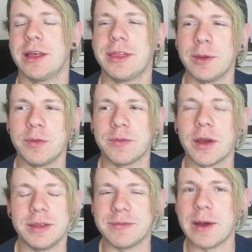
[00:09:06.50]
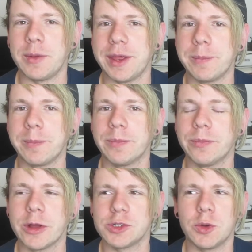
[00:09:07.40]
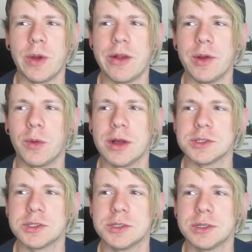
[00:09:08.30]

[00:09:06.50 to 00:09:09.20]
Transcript: I think we finally found him. I'm not sure where he was.